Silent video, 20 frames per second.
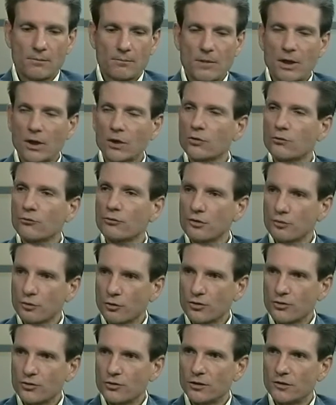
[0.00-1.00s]
medical
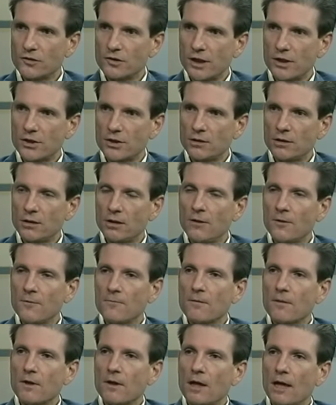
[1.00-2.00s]
resource utilization.
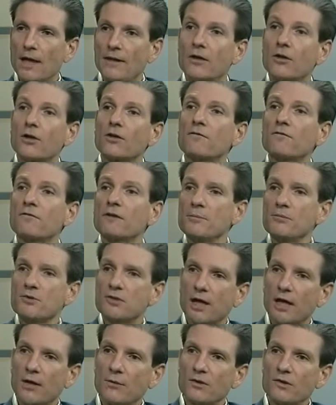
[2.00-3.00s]
And then on the flip
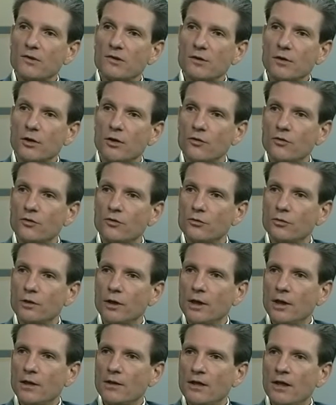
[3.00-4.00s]
side, we see those who
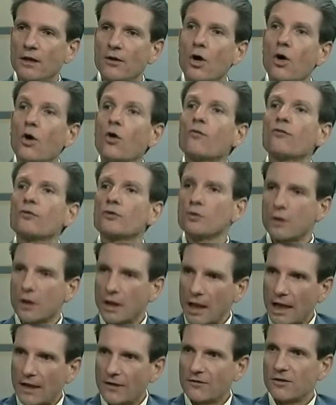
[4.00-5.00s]
tend to
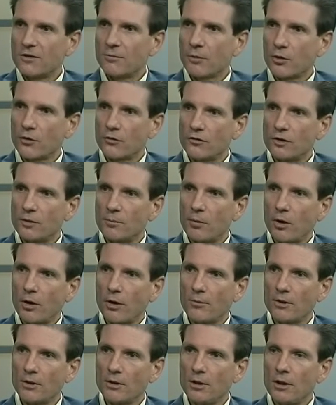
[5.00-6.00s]
overutilize the emergency
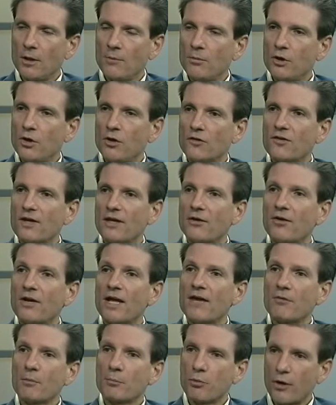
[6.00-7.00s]
department because they don't
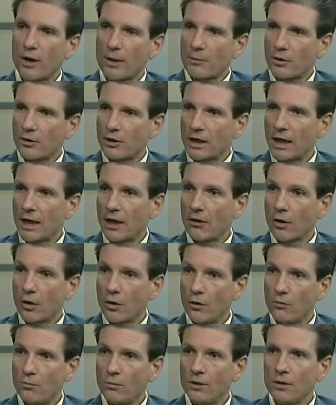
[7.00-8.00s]
have a primary care
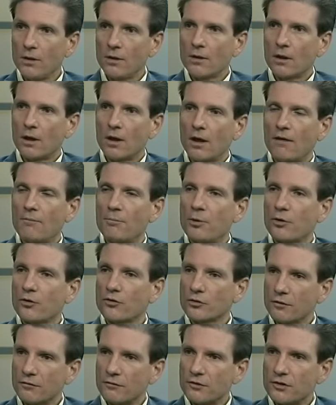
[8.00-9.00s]
home, a
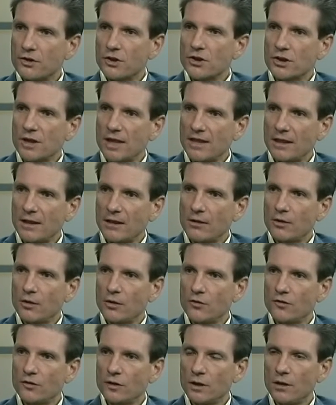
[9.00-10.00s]
personal physician that they can
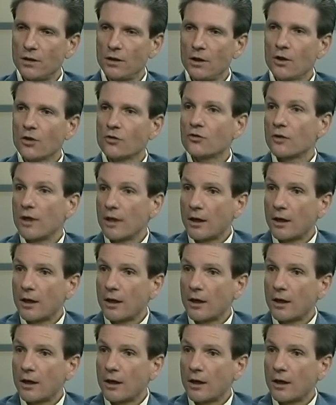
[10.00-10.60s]
go see. So they